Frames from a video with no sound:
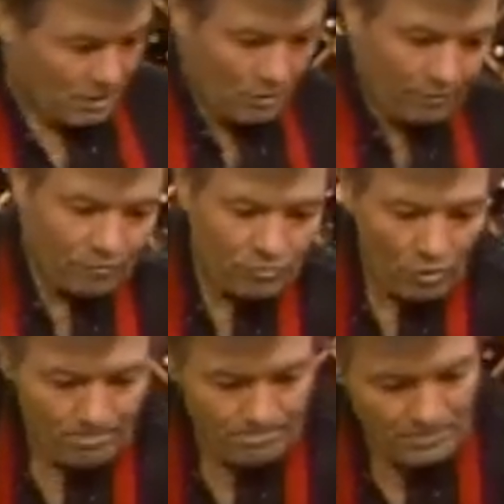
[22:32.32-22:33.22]
The fruit,
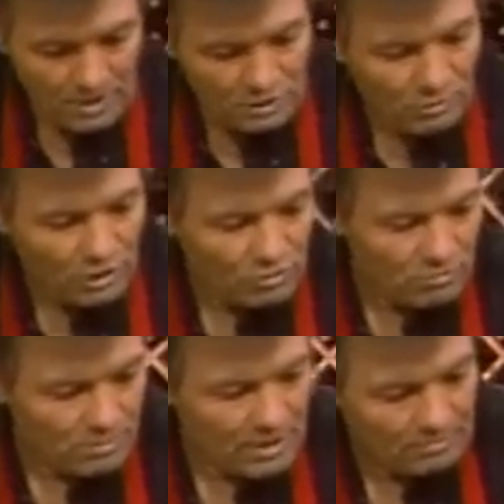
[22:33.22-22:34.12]
oh, this one
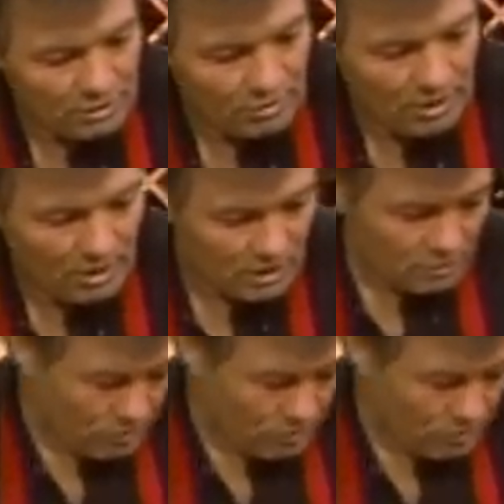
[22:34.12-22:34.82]
should be, I'm sorry, this